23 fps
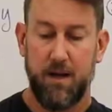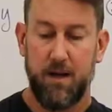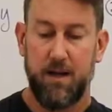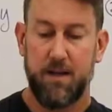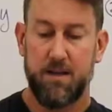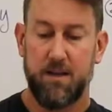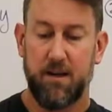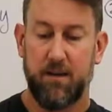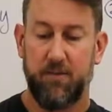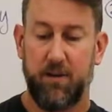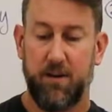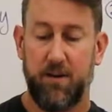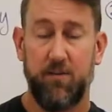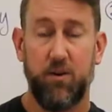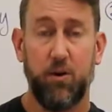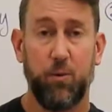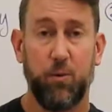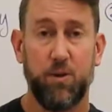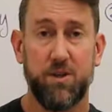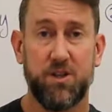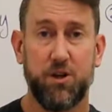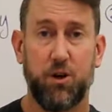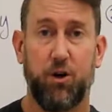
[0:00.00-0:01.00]
is I've given it
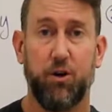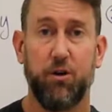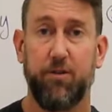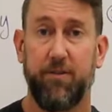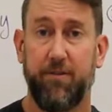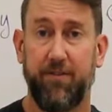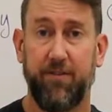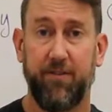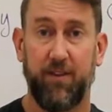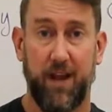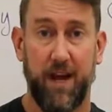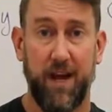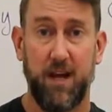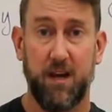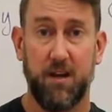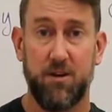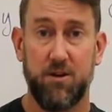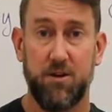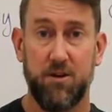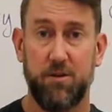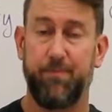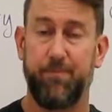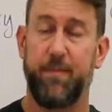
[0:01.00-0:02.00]
what's called a
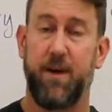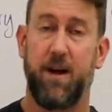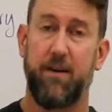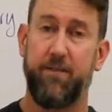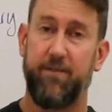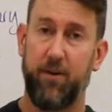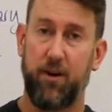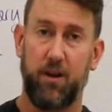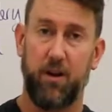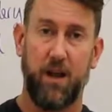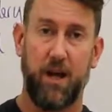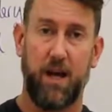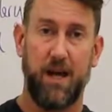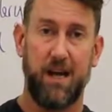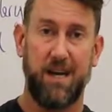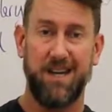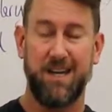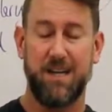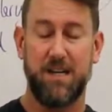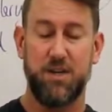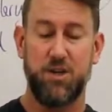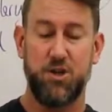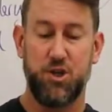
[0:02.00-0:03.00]
flange,
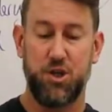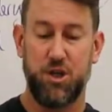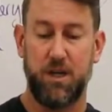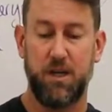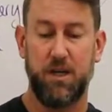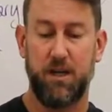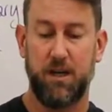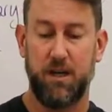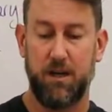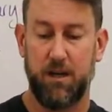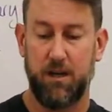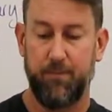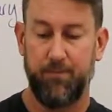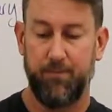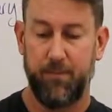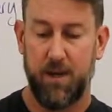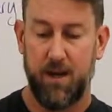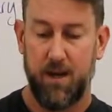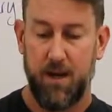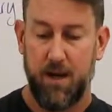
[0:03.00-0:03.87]
F-L-A-N-G-E,